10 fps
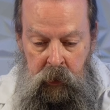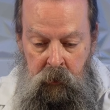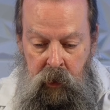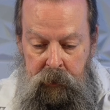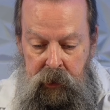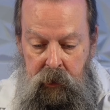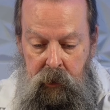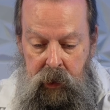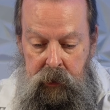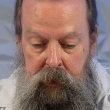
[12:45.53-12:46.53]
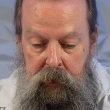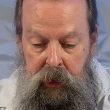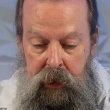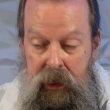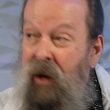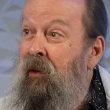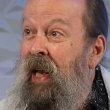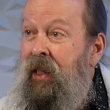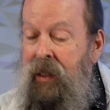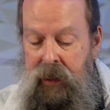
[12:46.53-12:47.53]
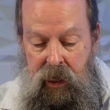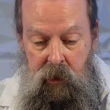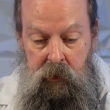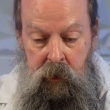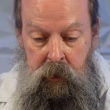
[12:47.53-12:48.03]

Well, I'm gonna go ahead and do that now and edit it out.